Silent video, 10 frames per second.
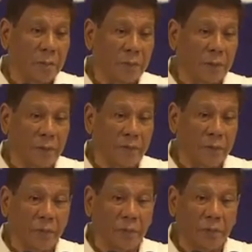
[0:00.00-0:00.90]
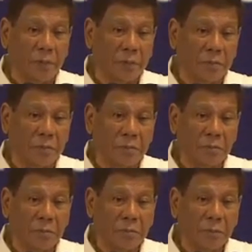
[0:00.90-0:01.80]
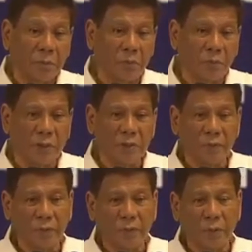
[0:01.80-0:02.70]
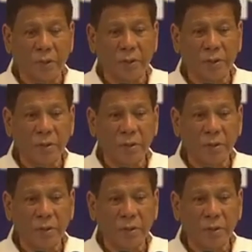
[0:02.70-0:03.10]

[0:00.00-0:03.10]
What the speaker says: after a few weeks, few months.